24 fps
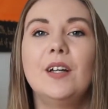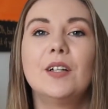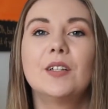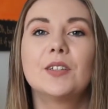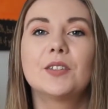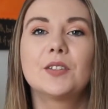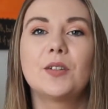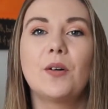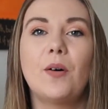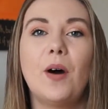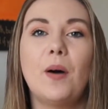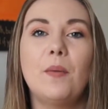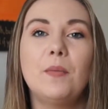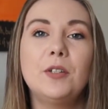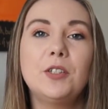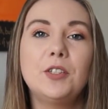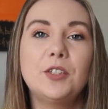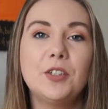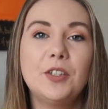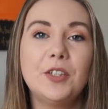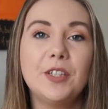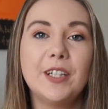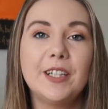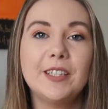So I'm going to
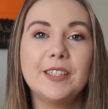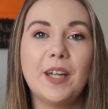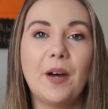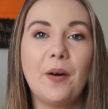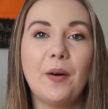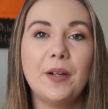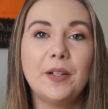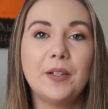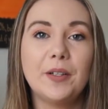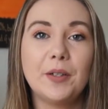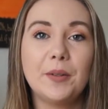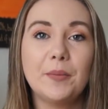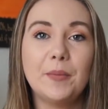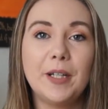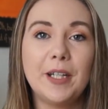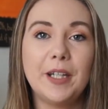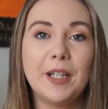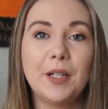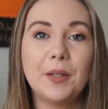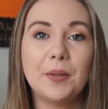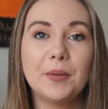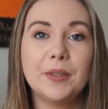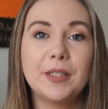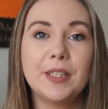show you guys how I curl my
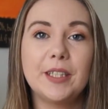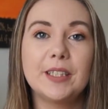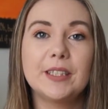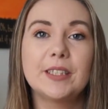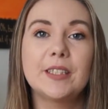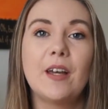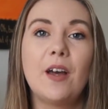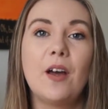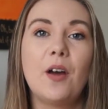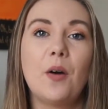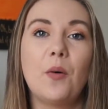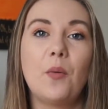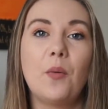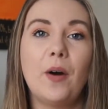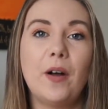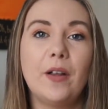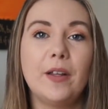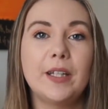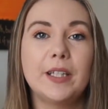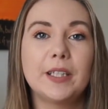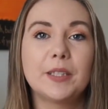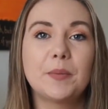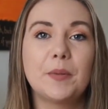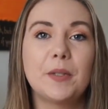hair with this while
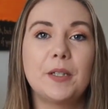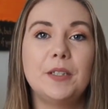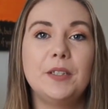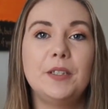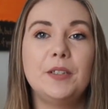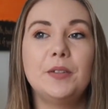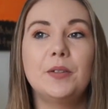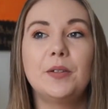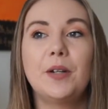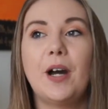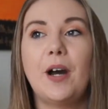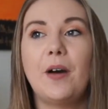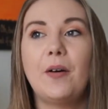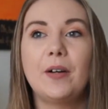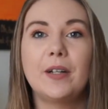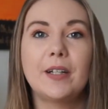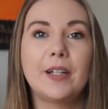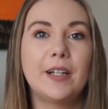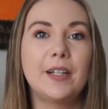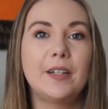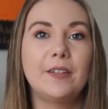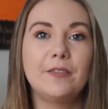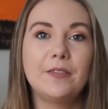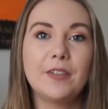I explain to you how I
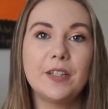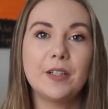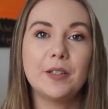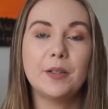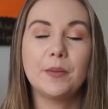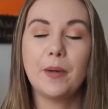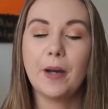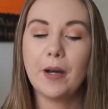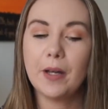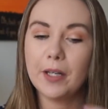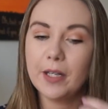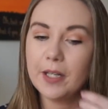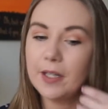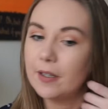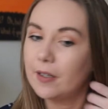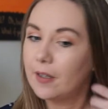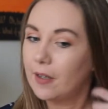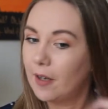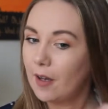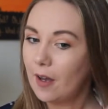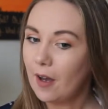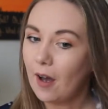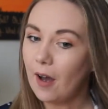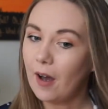kind of feel about it.
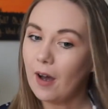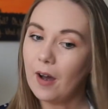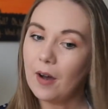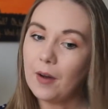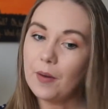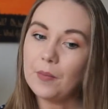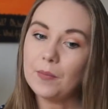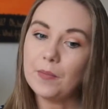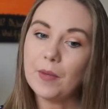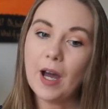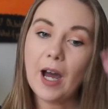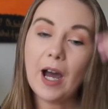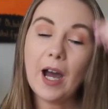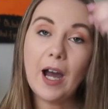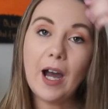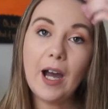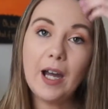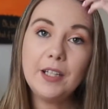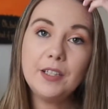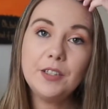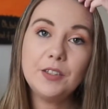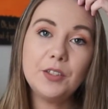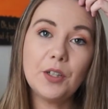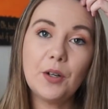Um,
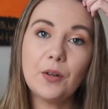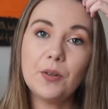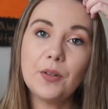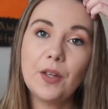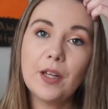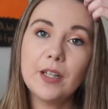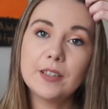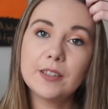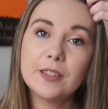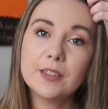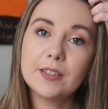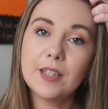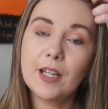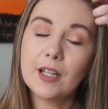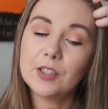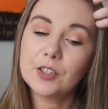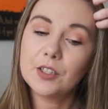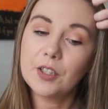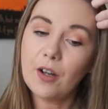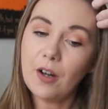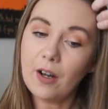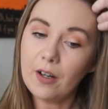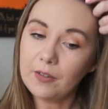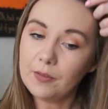I don't like to section
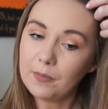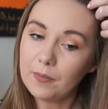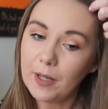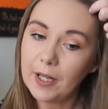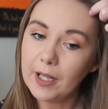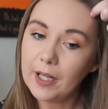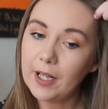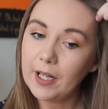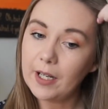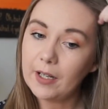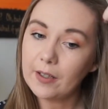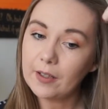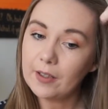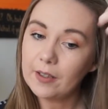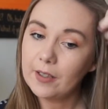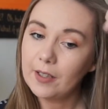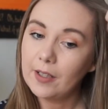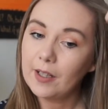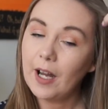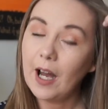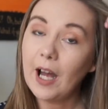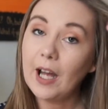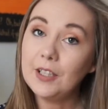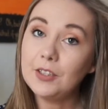off my hair.
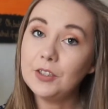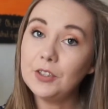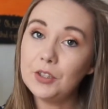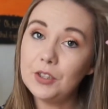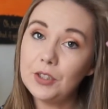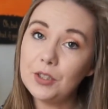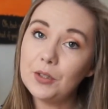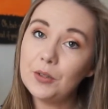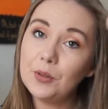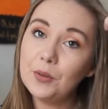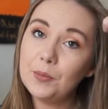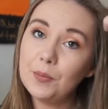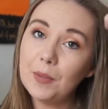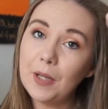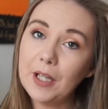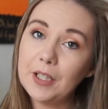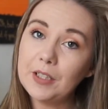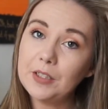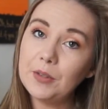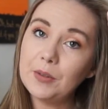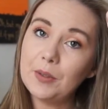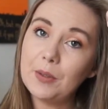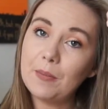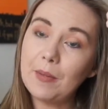I do, but I
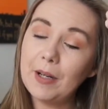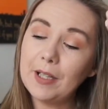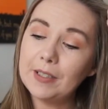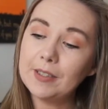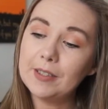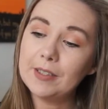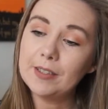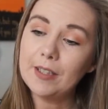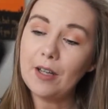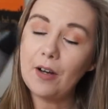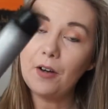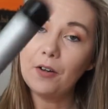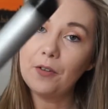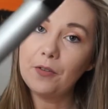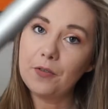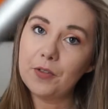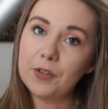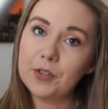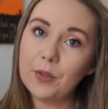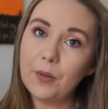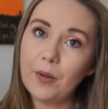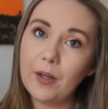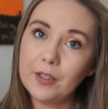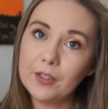do it myself.
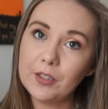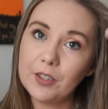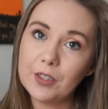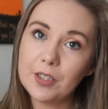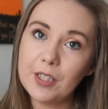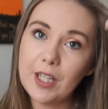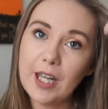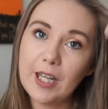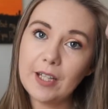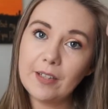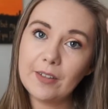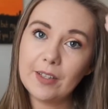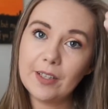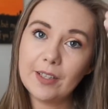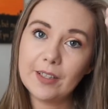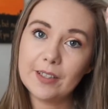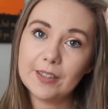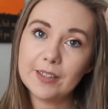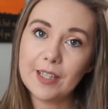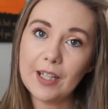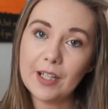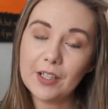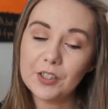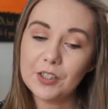So I'll just take like a
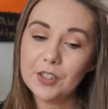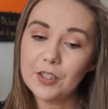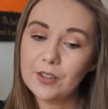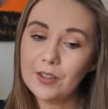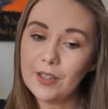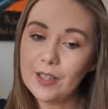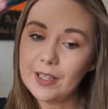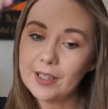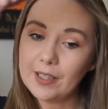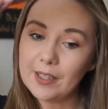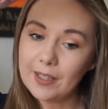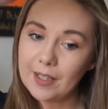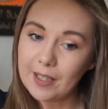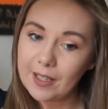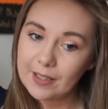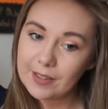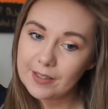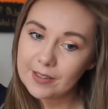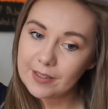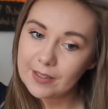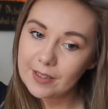section like this